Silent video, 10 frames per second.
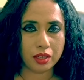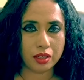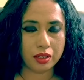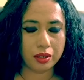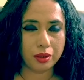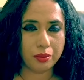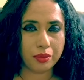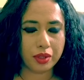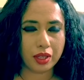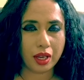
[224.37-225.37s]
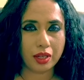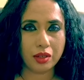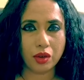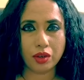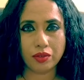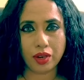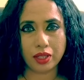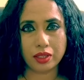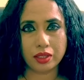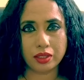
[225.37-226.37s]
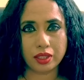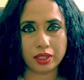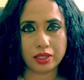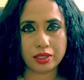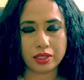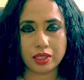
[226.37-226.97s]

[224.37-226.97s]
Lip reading: and a lot of other things.